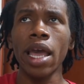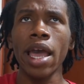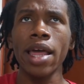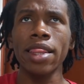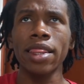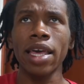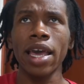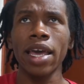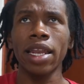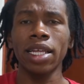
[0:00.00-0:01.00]
and
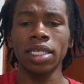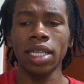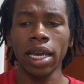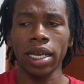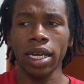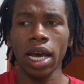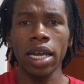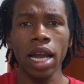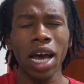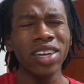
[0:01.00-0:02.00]
then it's like
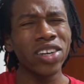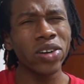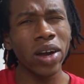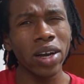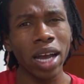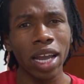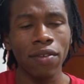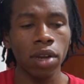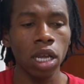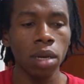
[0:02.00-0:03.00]
an underground kind
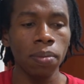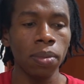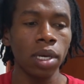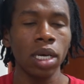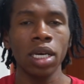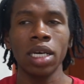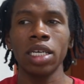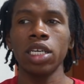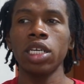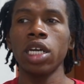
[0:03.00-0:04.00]
of club.
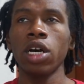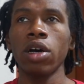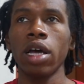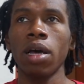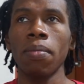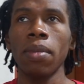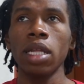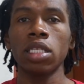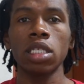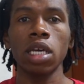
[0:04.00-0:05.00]
You know,
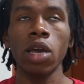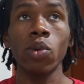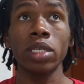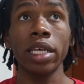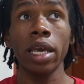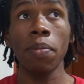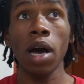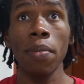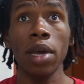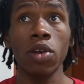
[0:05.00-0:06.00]
it was hip
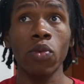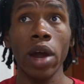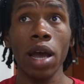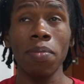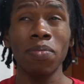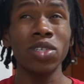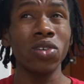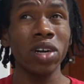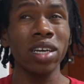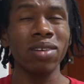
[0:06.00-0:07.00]
hop and rap
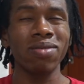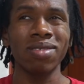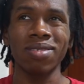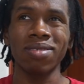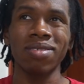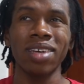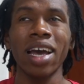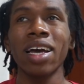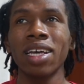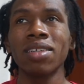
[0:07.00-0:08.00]
majority.
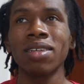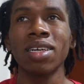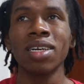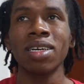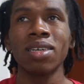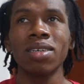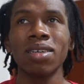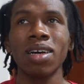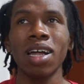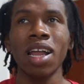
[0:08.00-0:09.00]
Yeah,
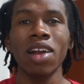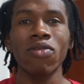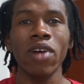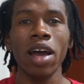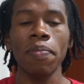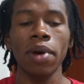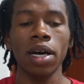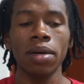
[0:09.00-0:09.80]
a lot of rap.